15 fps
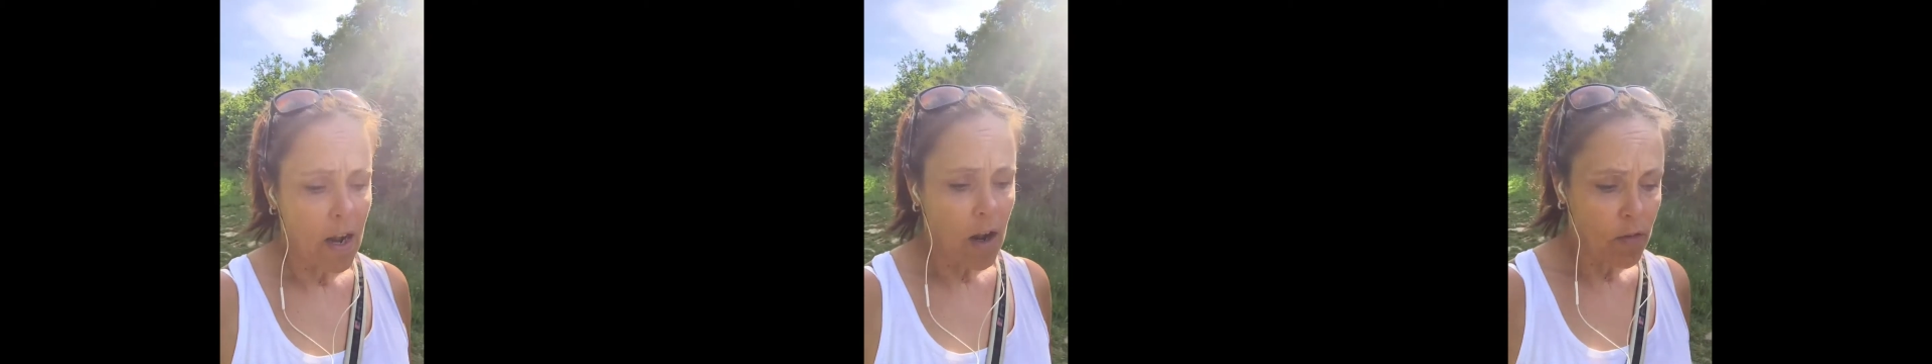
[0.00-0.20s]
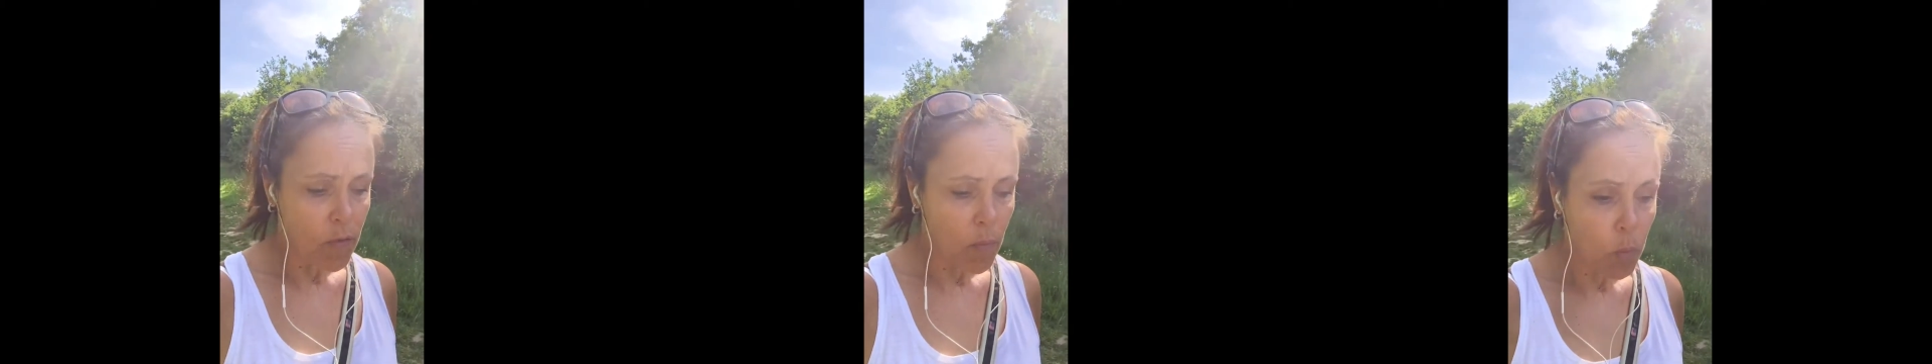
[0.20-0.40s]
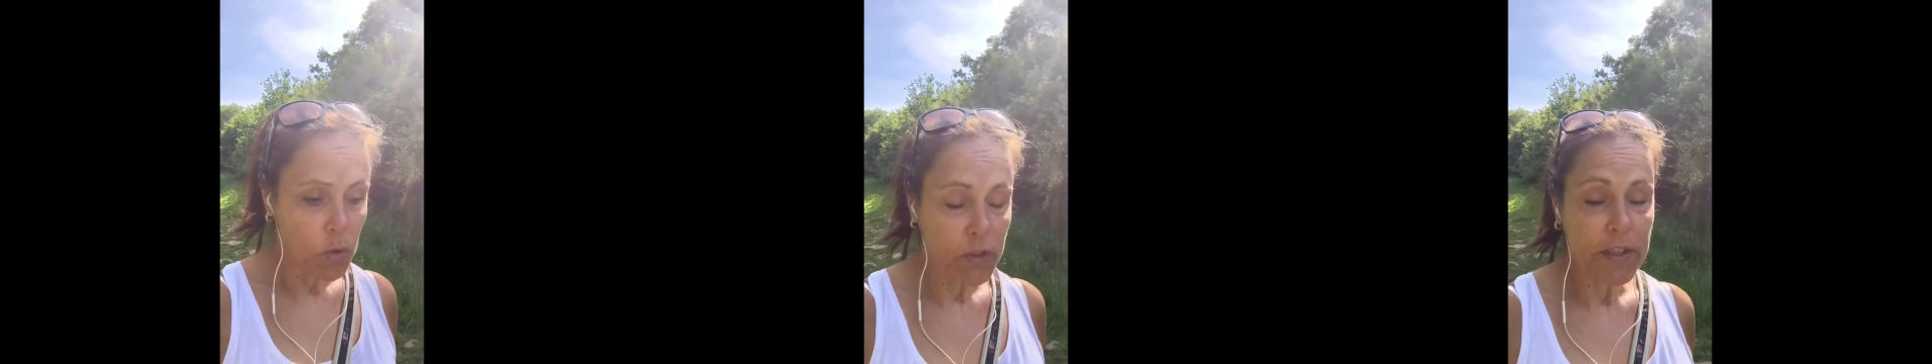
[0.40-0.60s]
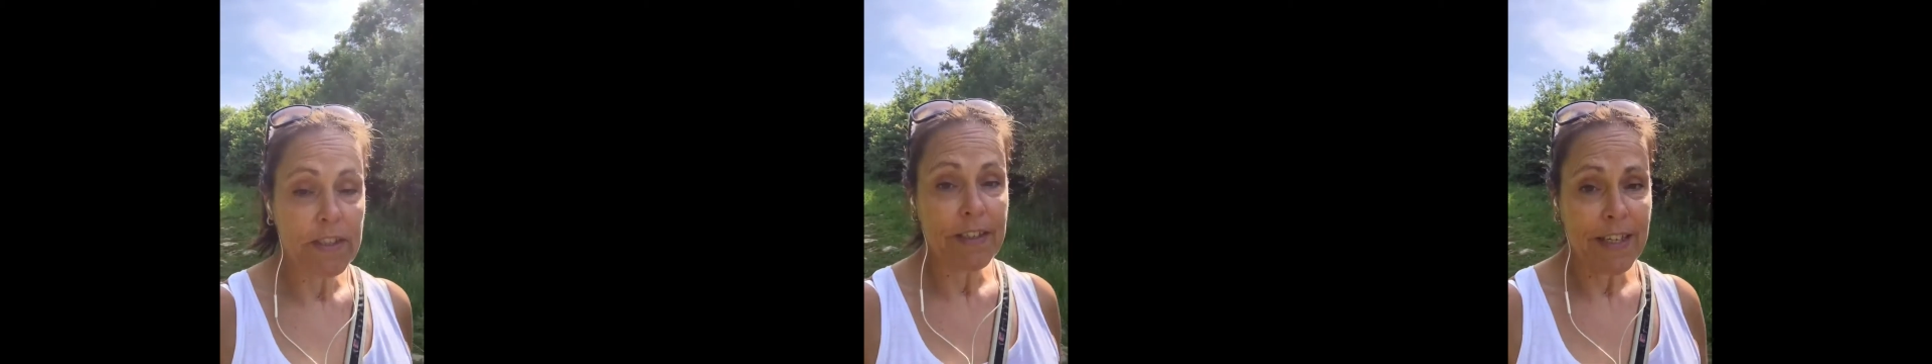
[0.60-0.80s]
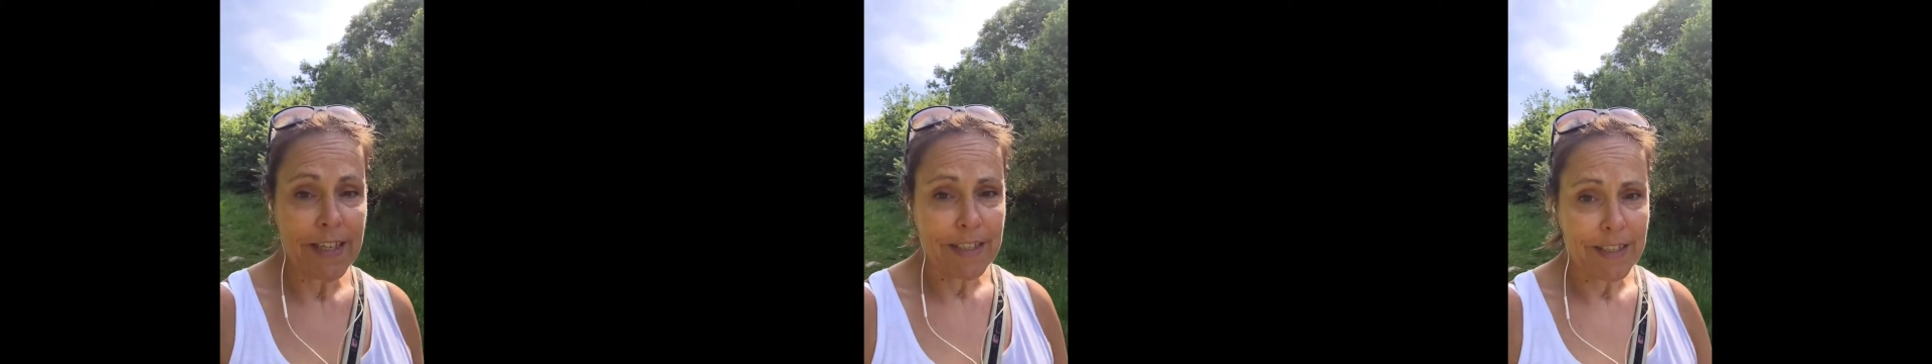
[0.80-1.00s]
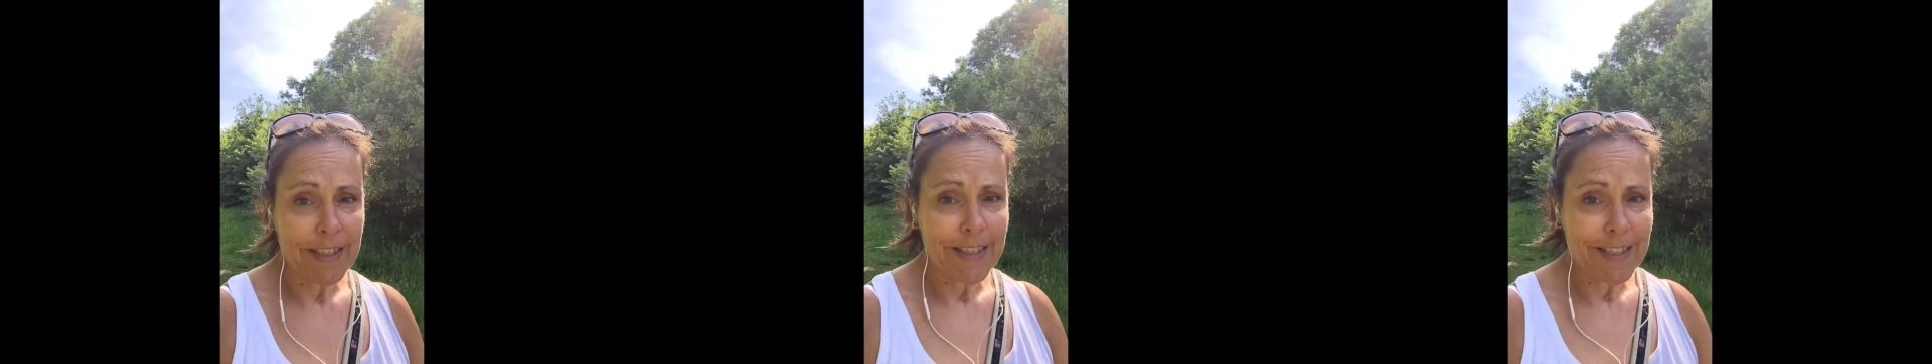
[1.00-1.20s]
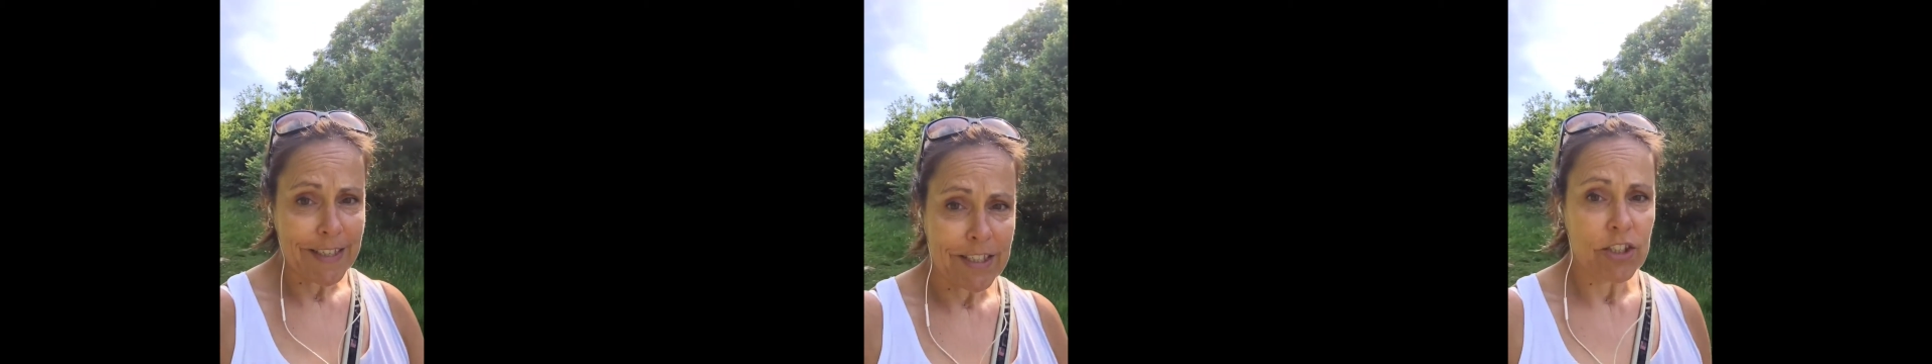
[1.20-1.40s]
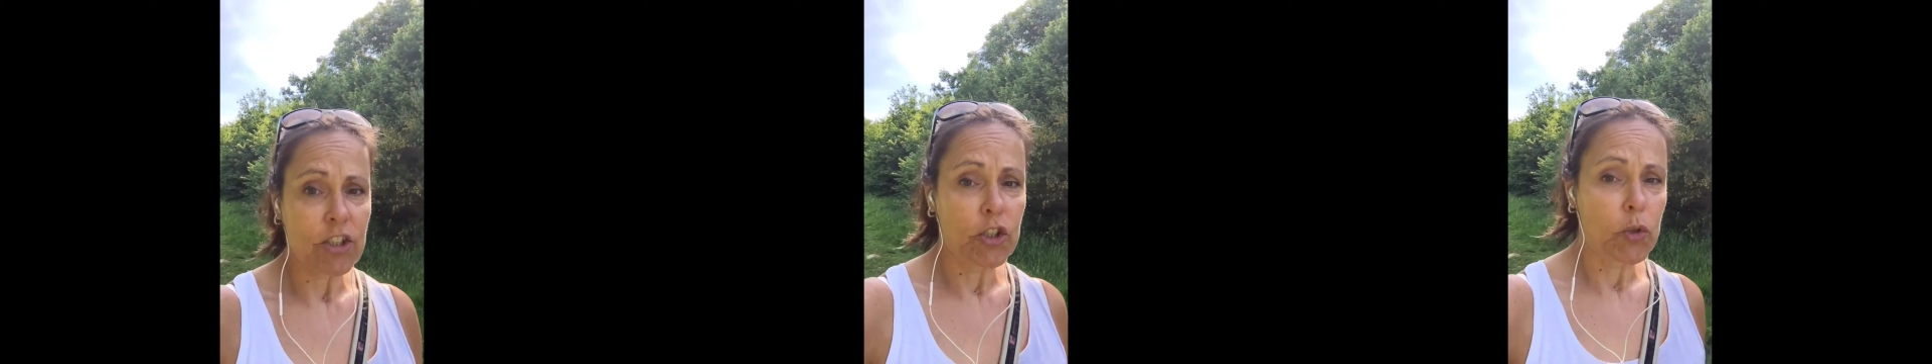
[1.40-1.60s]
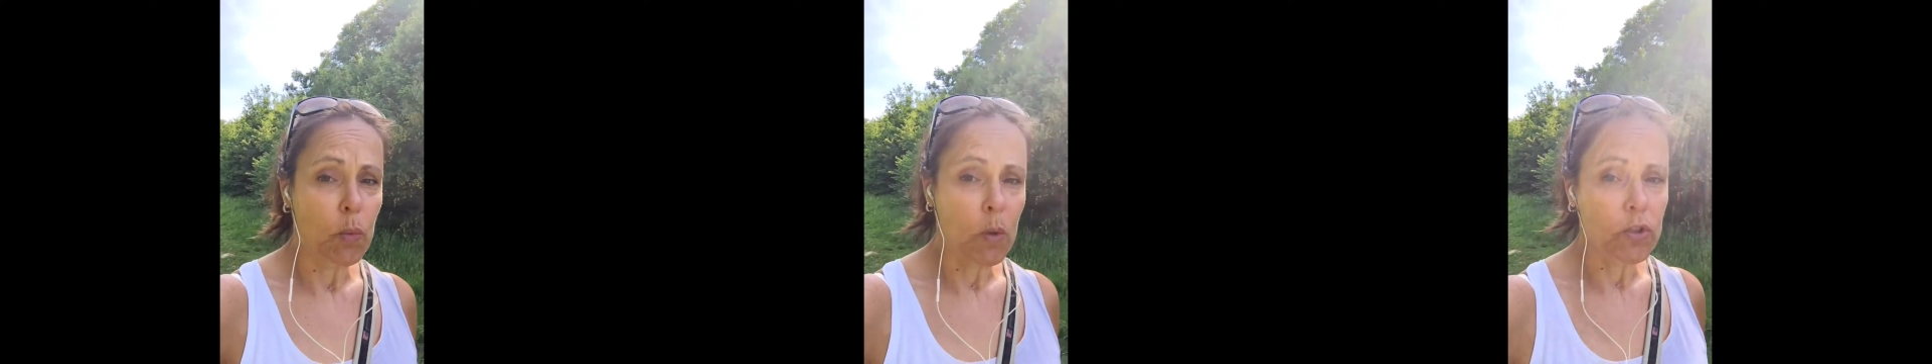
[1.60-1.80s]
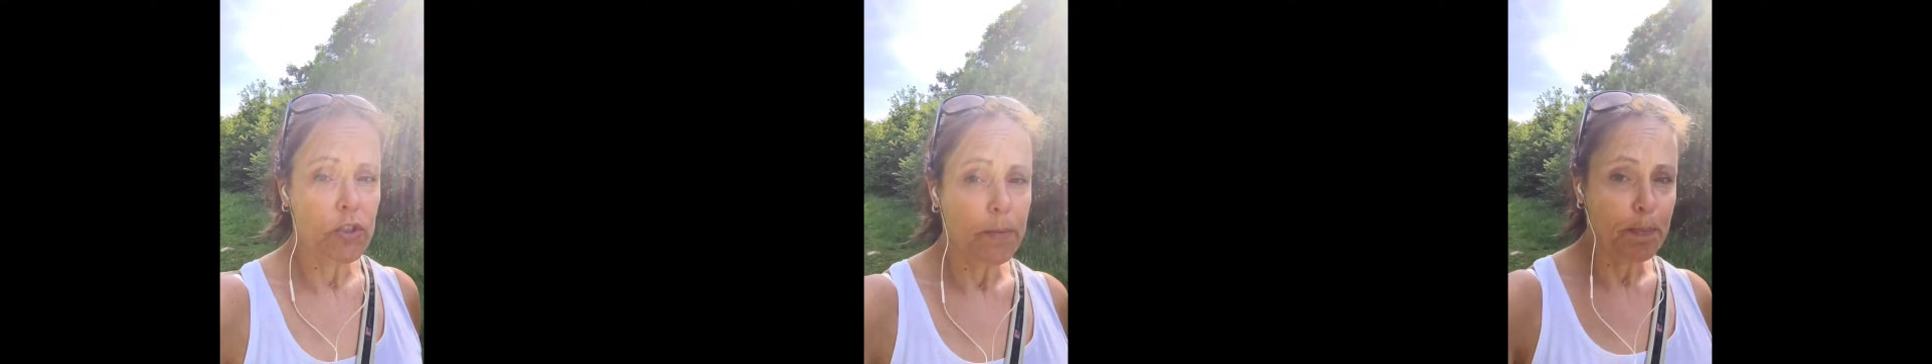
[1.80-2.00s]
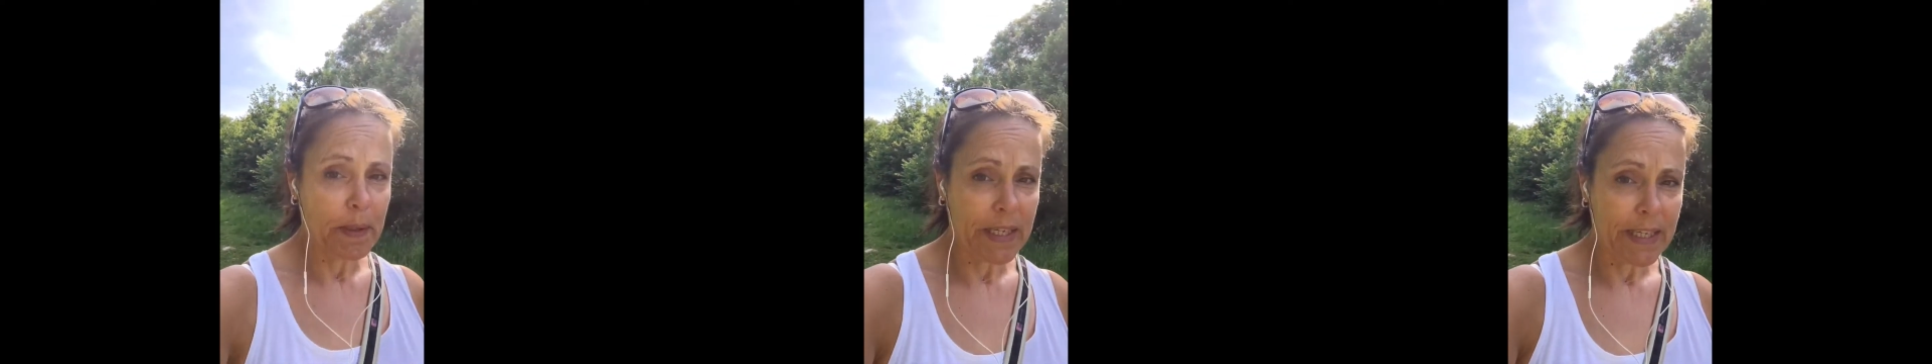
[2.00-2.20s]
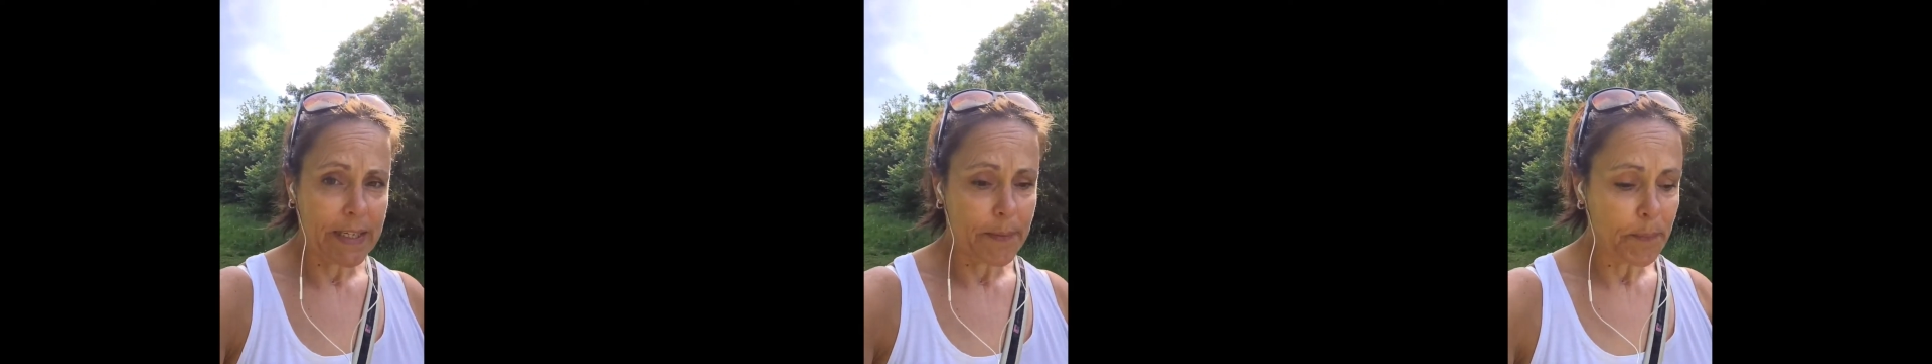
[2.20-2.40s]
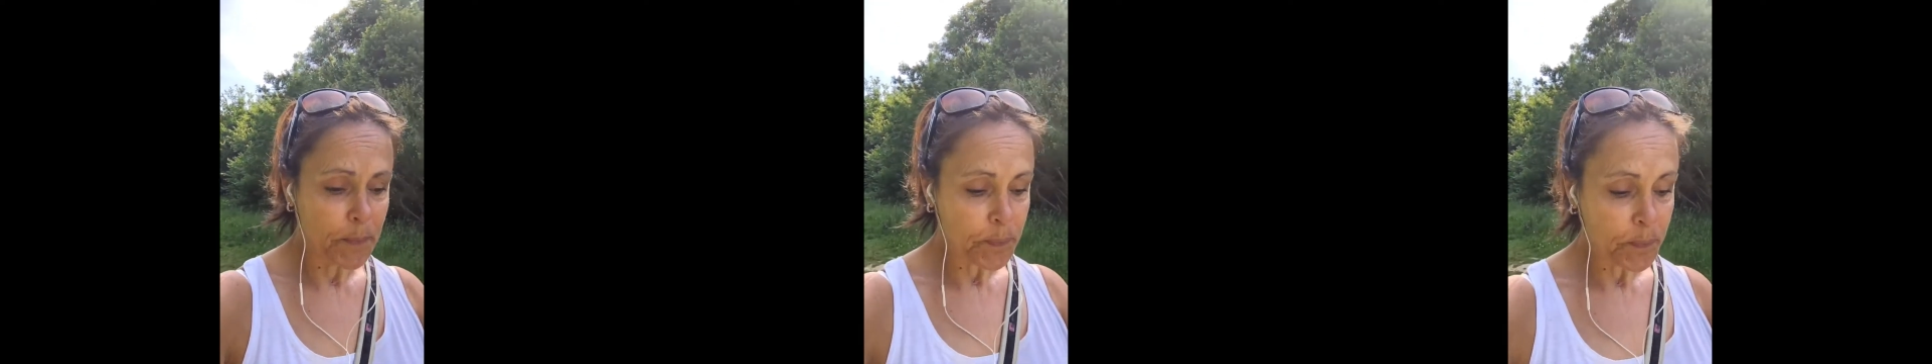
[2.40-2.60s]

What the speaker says: of what it is you want to be.